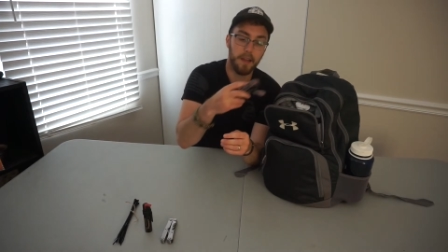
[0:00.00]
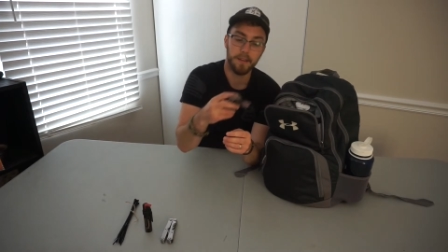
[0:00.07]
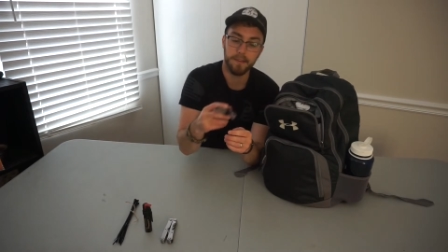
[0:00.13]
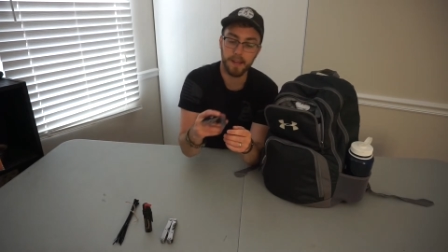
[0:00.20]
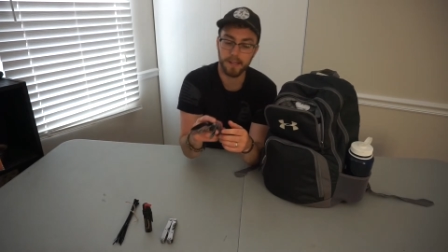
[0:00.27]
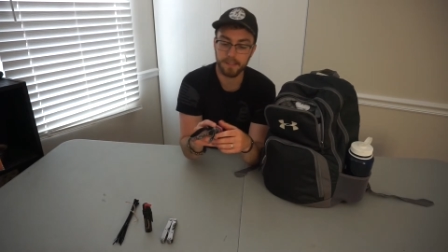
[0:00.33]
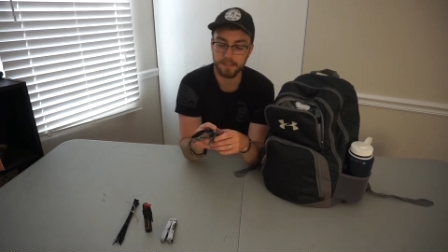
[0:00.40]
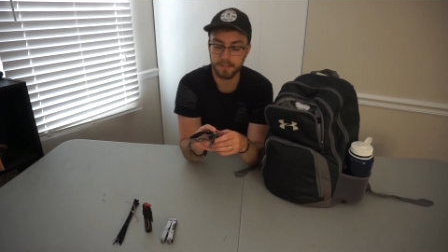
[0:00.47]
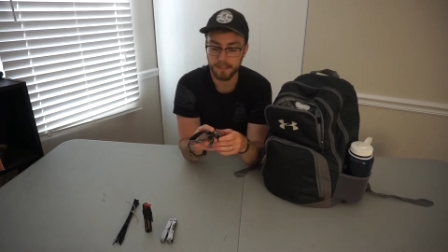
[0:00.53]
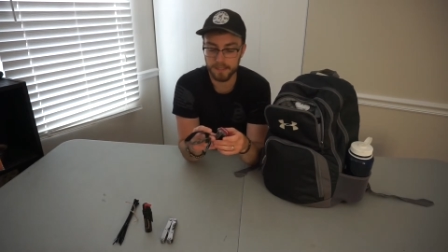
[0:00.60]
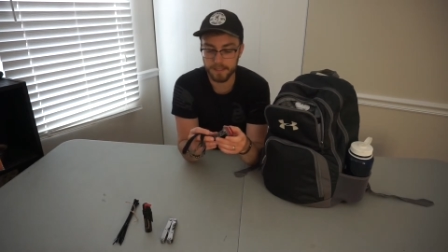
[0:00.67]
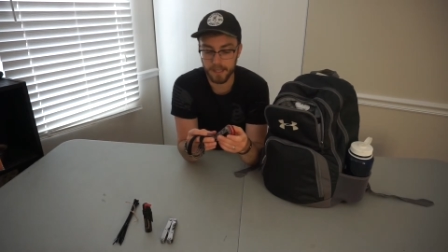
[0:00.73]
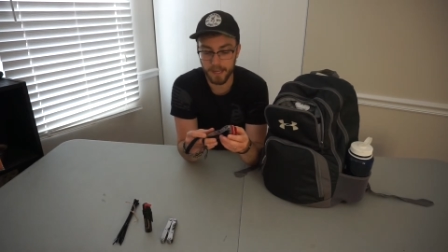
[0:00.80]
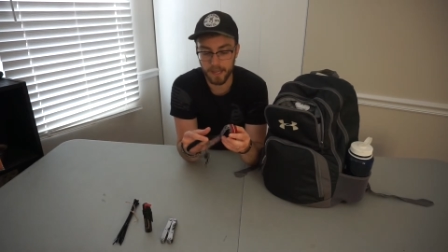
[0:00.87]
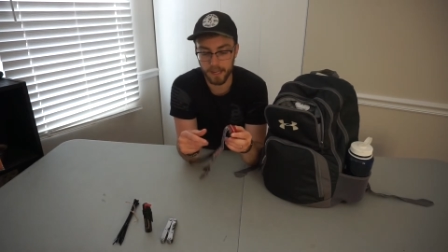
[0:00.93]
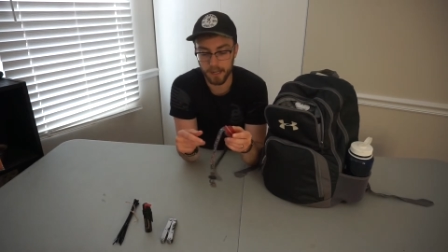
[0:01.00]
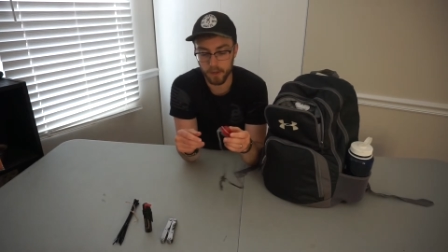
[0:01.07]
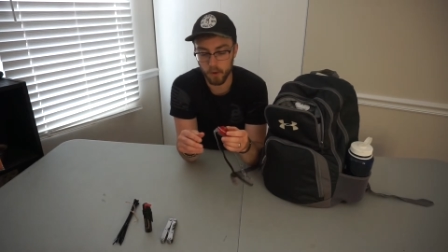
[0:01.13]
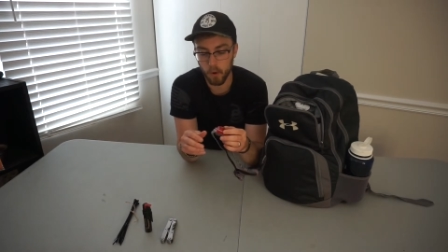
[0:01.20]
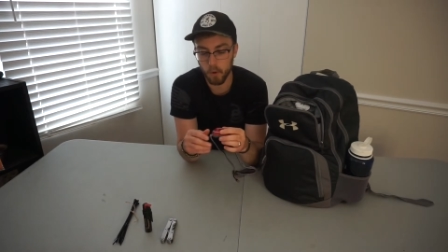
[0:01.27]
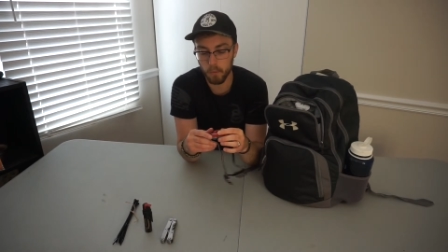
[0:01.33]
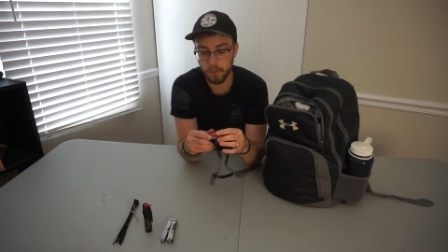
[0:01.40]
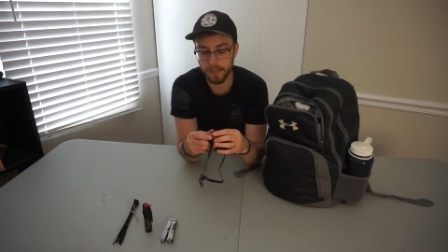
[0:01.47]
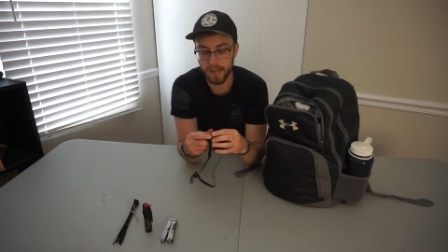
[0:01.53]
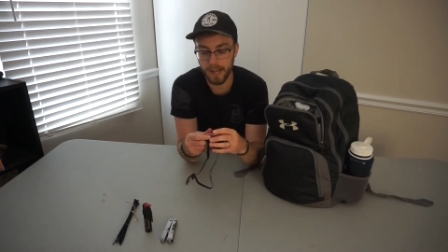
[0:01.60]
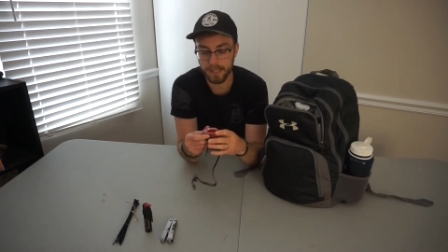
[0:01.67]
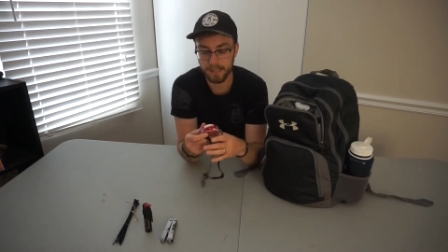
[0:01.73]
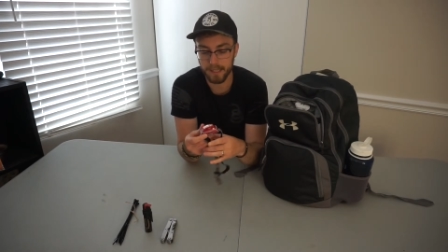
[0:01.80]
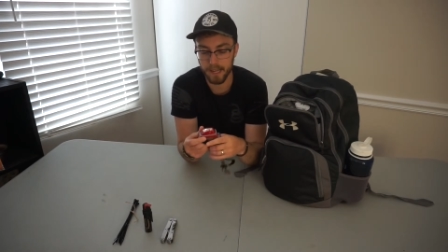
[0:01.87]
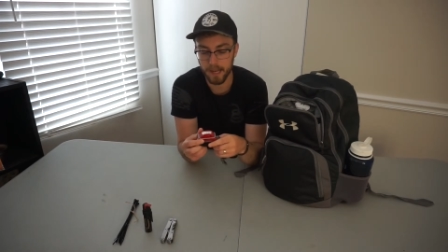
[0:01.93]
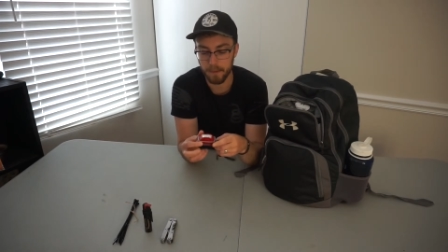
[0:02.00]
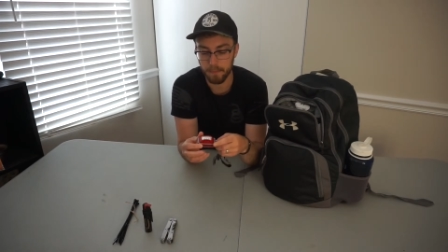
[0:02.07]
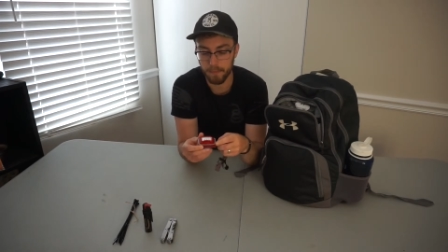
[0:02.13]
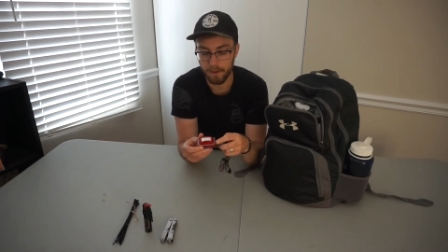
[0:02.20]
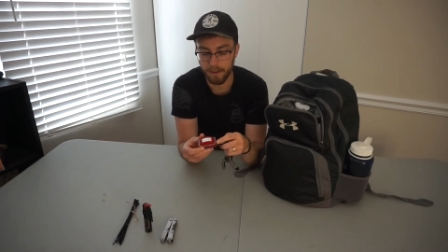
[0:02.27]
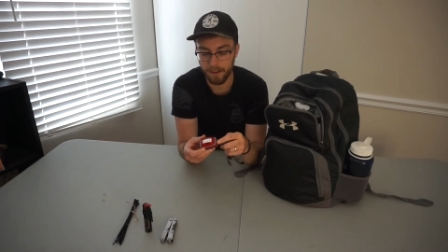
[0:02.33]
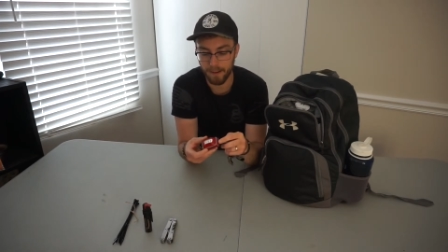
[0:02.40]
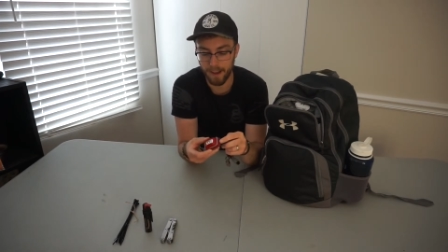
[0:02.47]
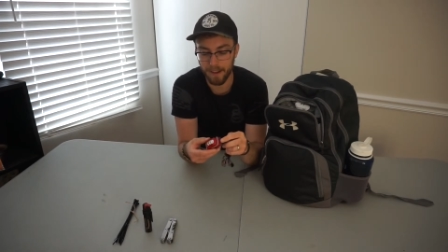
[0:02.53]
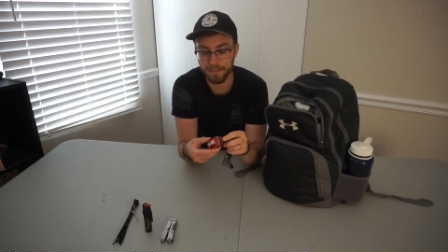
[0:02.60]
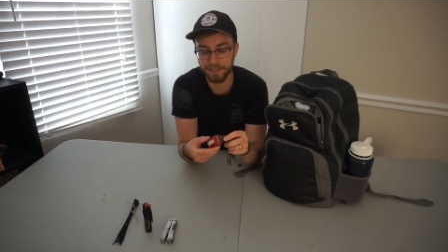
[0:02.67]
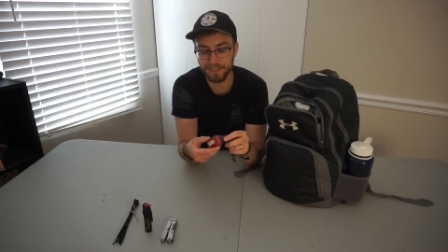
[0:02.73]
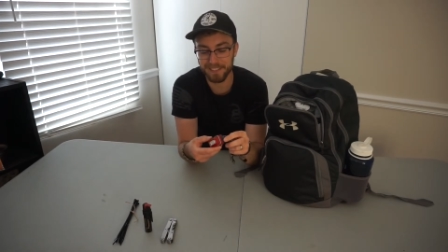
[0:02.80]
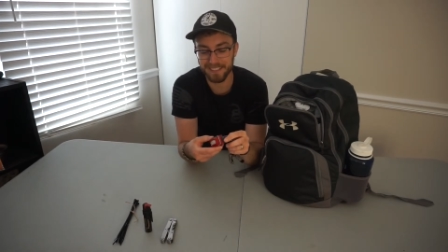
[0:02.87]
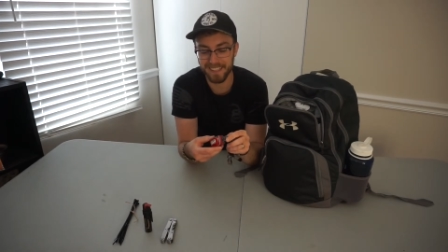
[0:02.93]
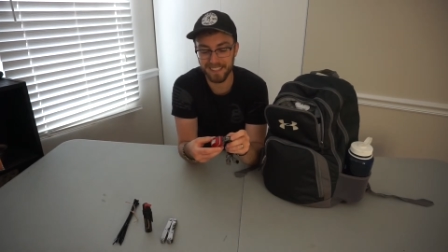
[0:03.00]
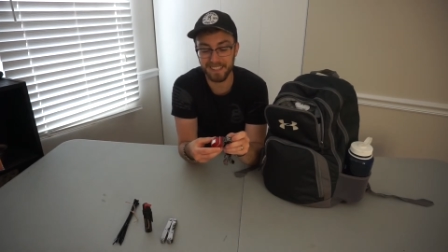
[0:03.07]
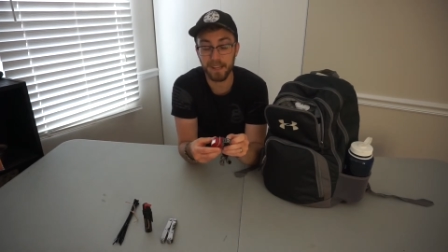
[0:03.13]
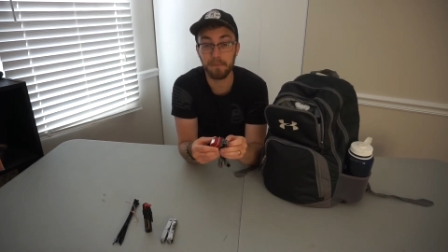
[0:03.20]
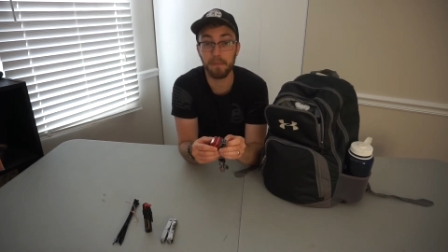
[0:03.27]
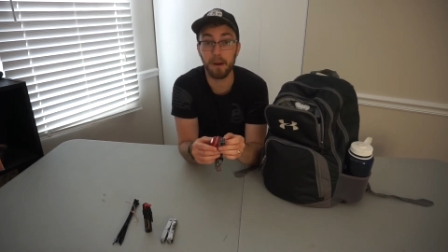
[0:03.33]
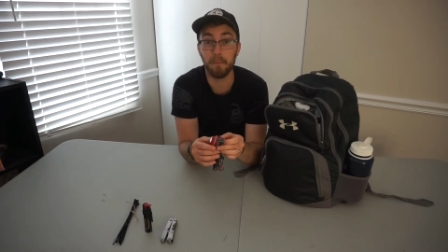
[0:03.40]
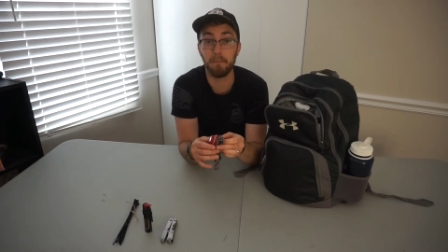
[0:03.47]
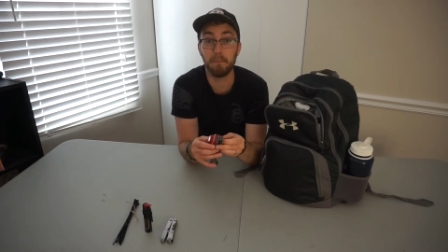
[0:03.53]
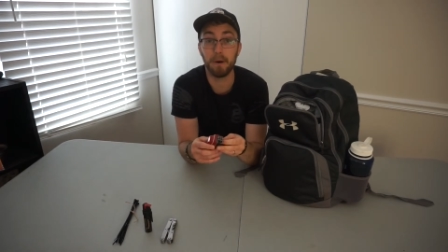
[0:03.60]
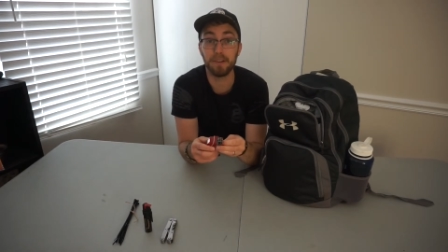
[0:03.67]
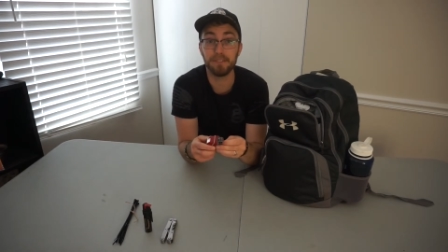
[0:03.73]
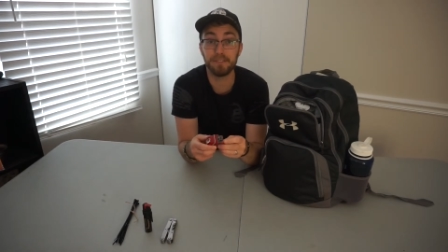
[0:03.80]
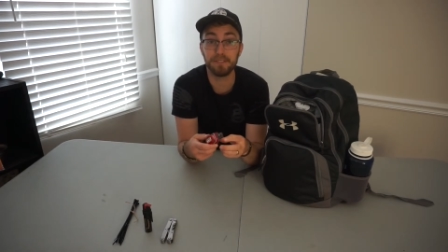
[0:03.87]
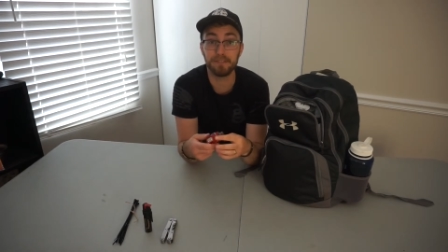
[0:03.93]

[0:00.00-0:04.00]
Next is a Coleman headlamp. I've used this headlamp a bunch